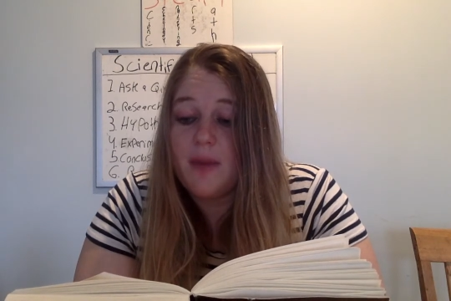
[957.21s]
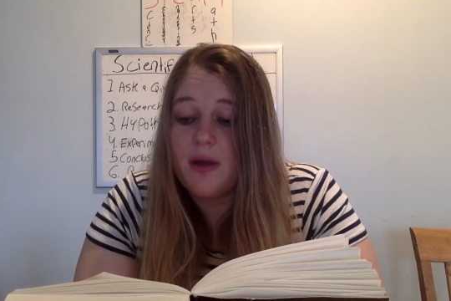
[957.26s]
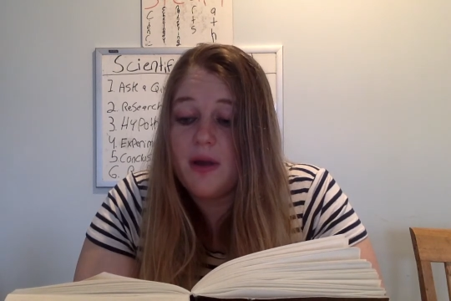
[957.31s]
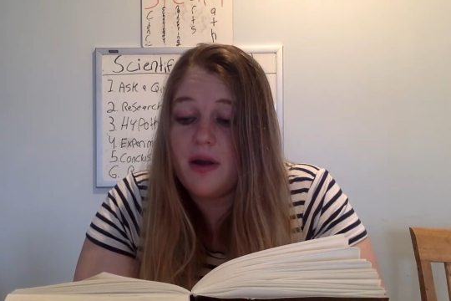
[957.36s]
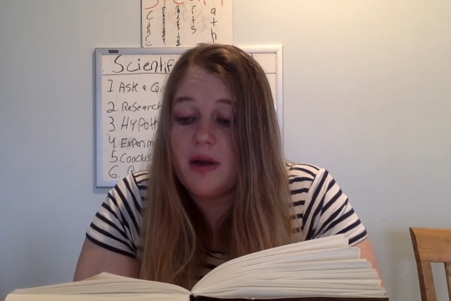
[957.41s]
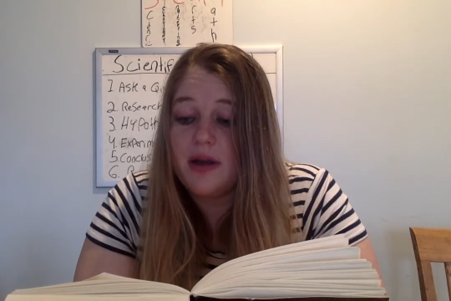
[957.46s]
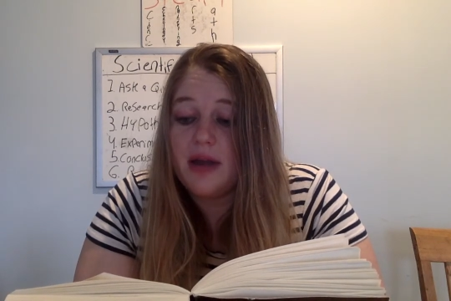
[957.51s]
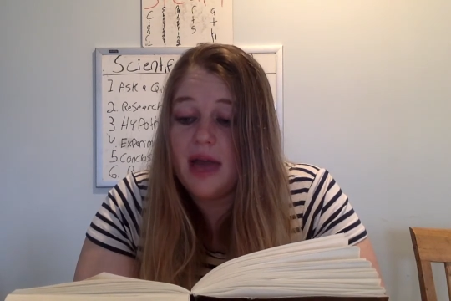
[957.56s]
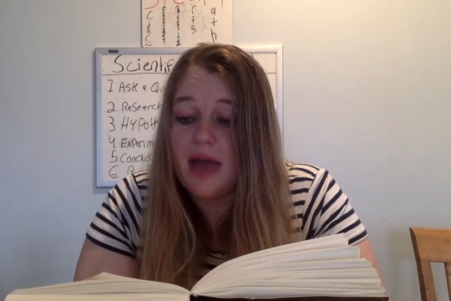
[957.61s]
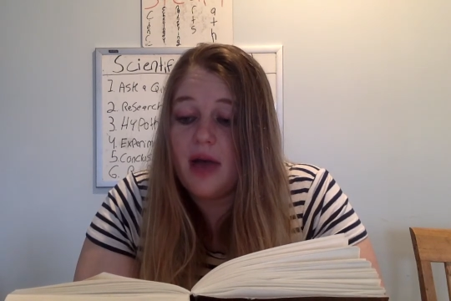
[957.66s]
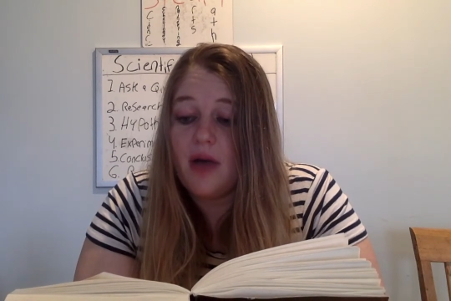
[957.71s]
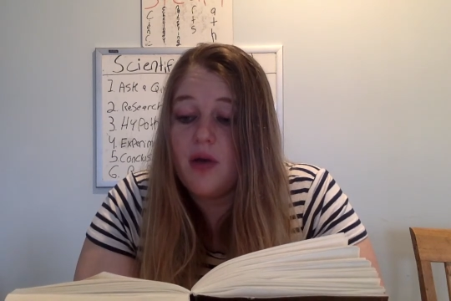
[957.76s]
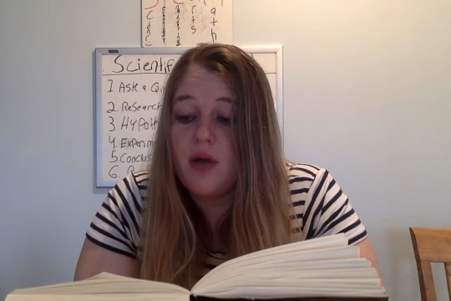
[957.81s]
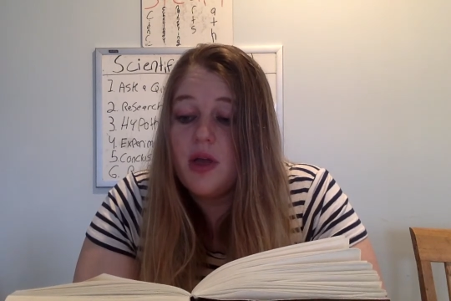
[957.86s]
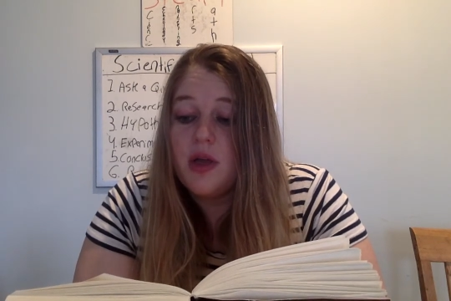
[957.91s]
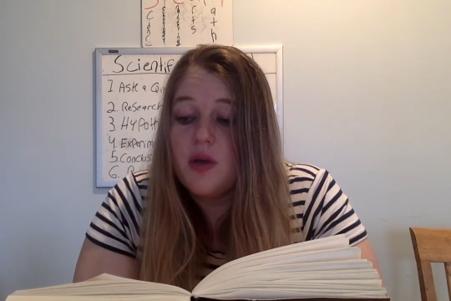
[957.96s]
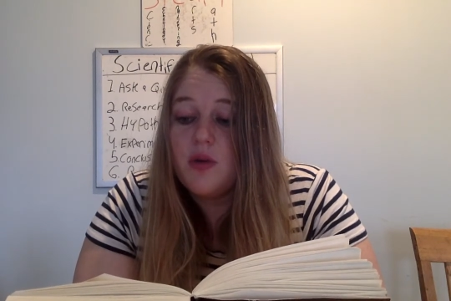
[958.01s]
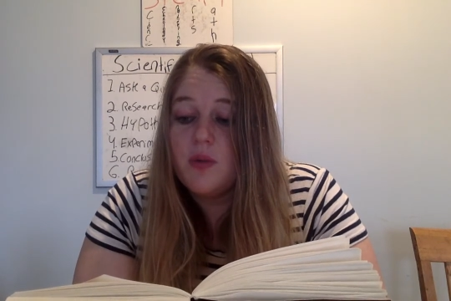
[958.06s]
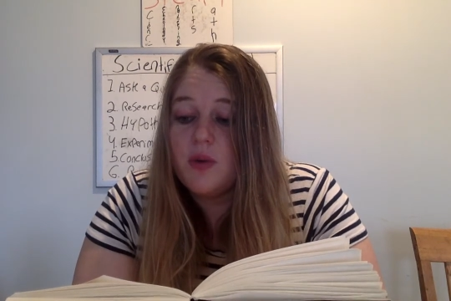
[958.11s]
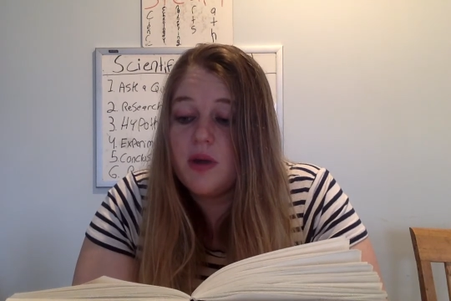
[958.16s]
part now,
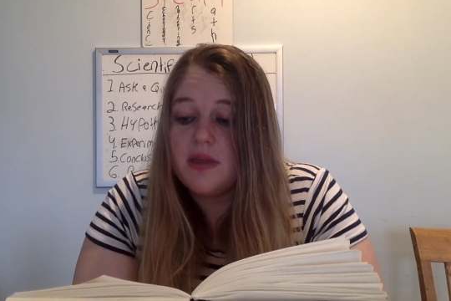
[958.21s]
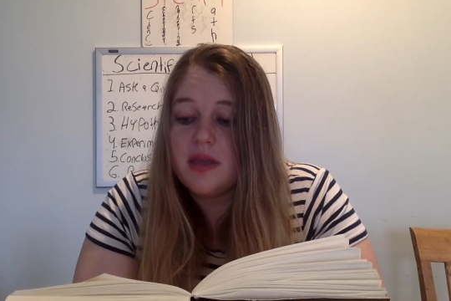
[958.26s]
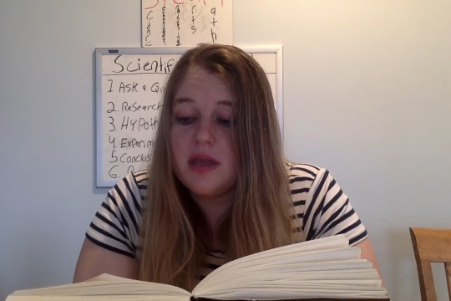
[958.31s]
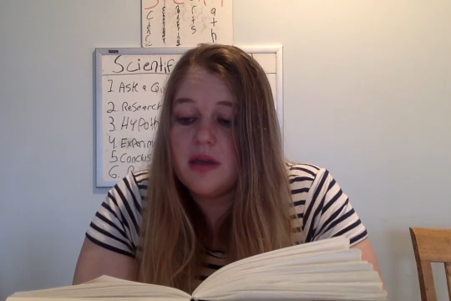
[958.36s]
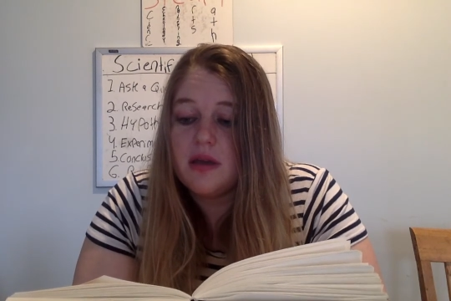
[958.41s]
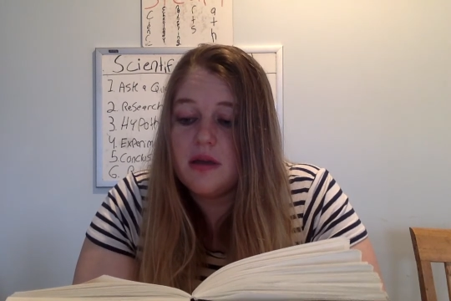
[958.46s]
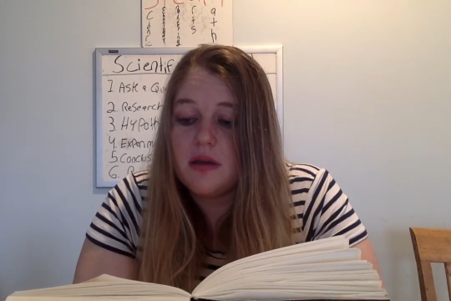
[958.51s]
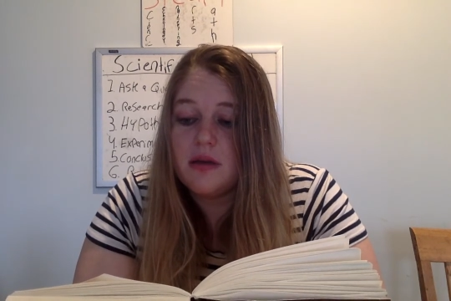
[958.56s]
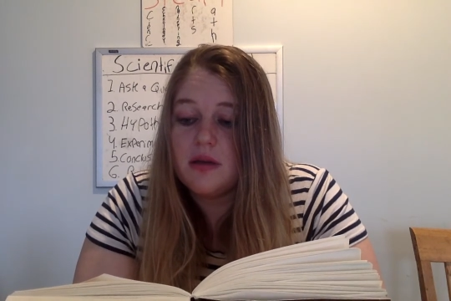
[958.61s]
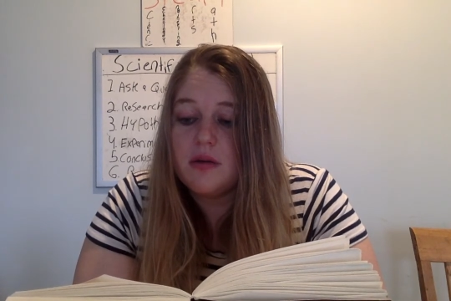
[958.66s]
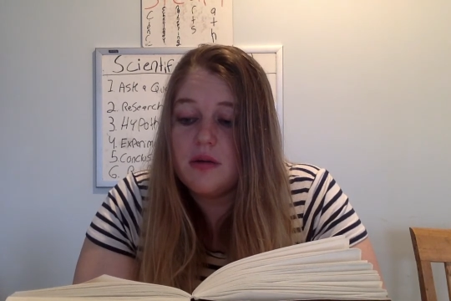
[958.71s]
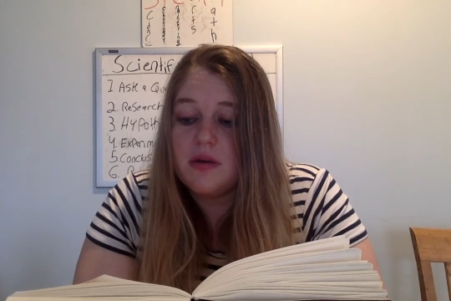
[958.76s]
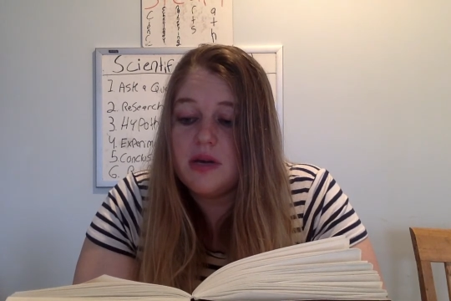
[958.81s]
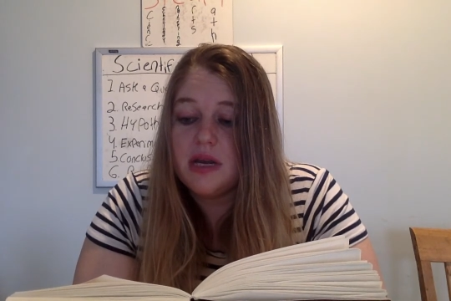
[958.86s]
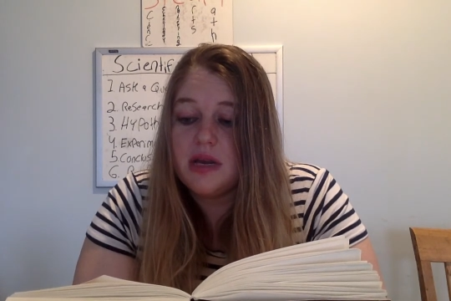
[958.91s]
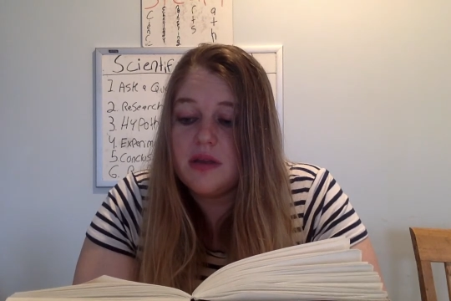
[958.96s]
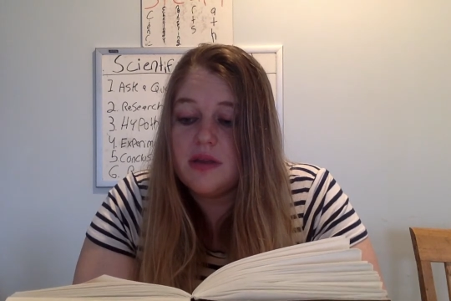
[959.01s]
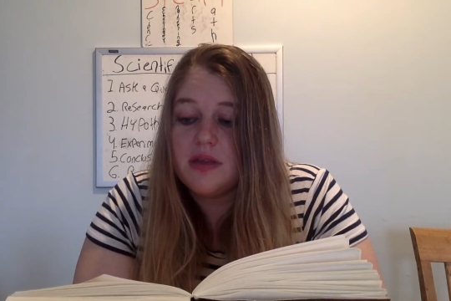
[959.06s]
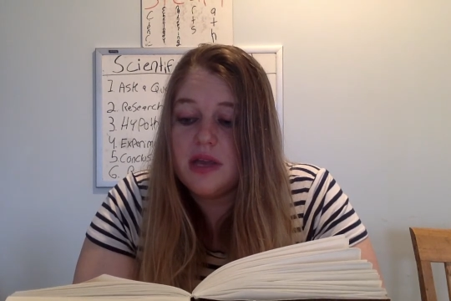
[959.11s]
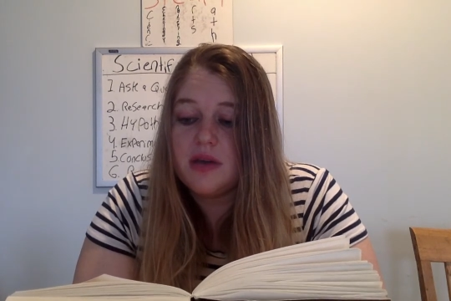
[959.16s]

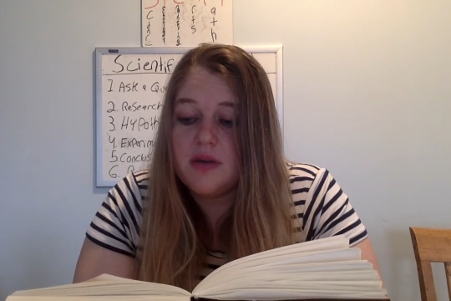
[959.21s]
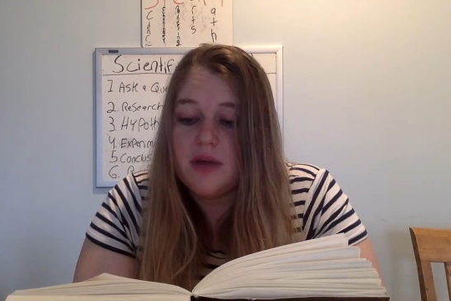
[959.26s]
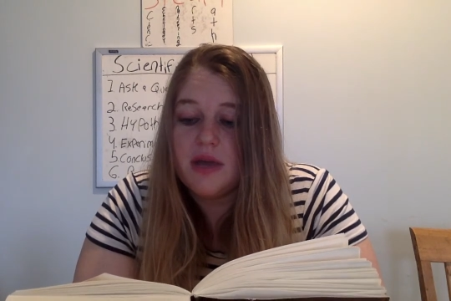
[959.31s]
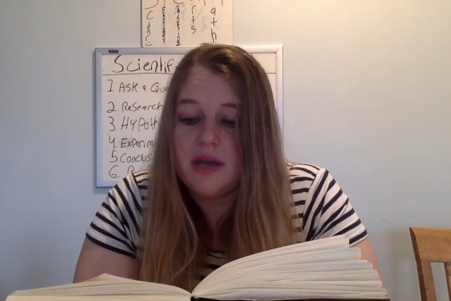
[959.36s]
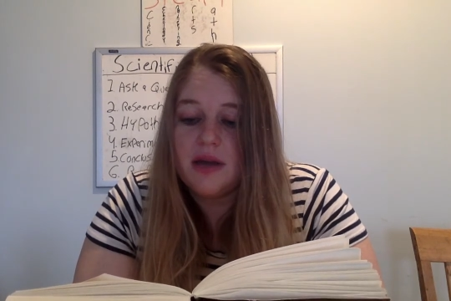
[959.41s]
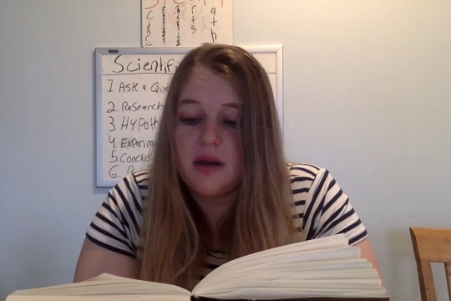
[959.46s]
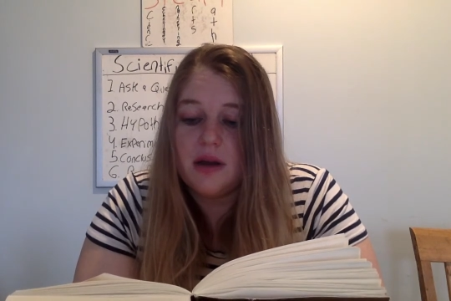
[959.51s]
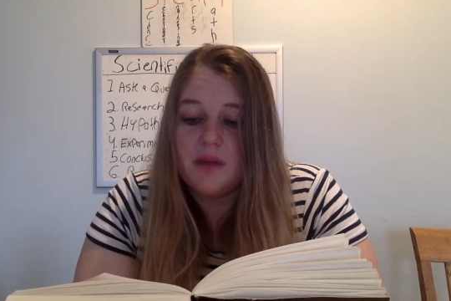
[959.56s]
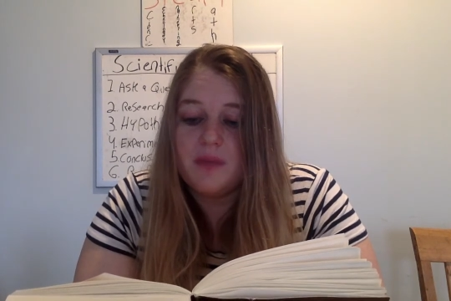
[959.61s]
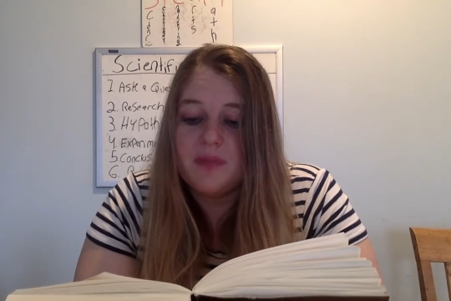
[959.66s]
near the equator.